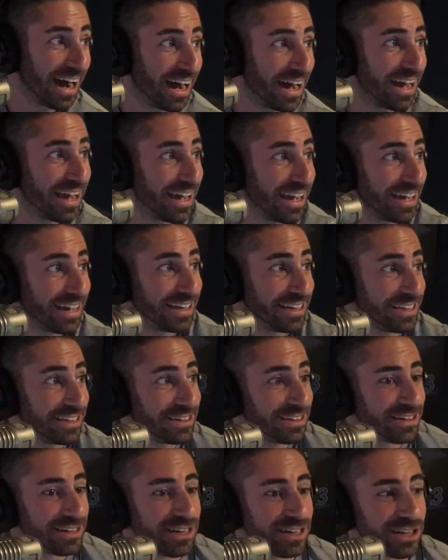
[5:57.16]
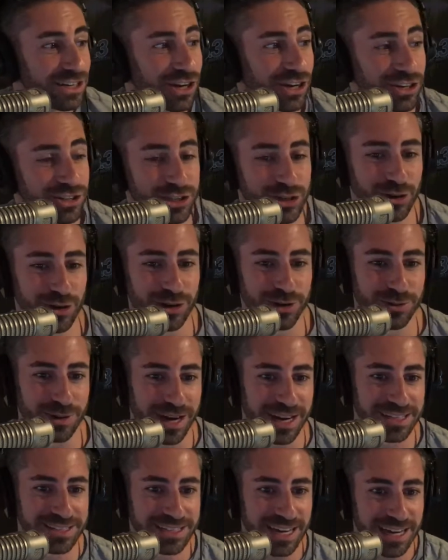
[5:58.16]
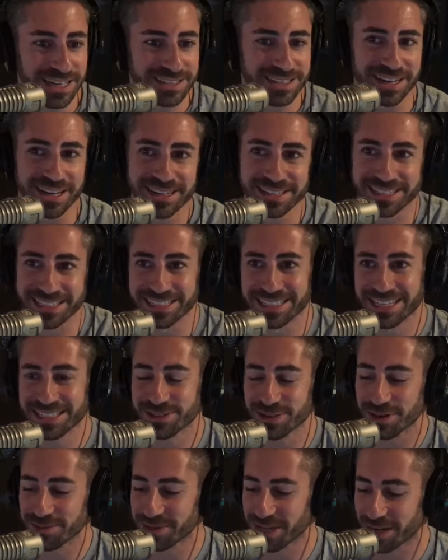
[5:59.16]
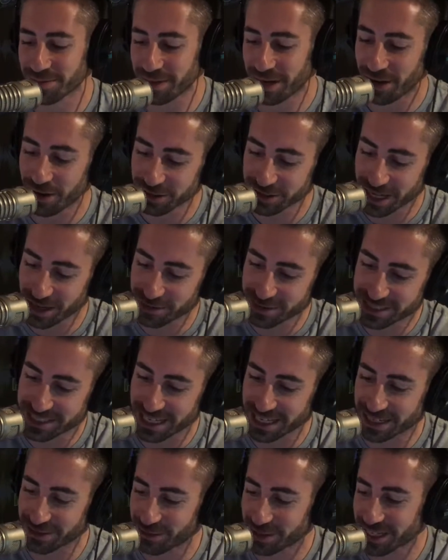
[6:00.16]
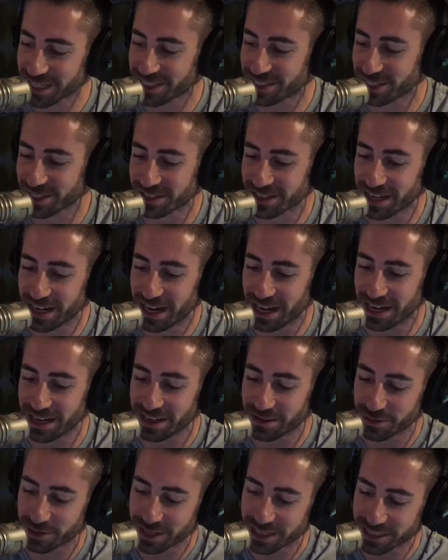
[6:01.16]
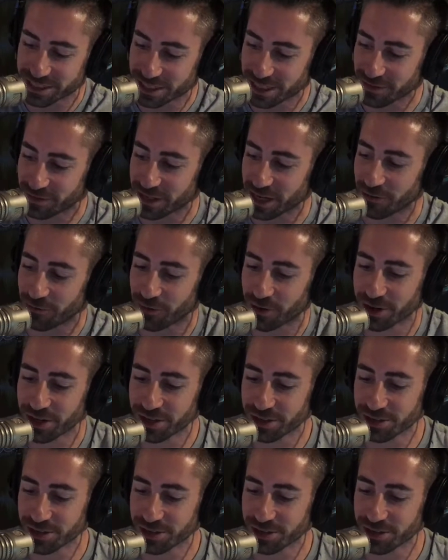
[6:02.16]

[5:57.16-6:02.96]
Hey, yeah, your school runs on Dunkin'. That's what I'm talking about. Hold on 1 second. We'll get your gift card for you.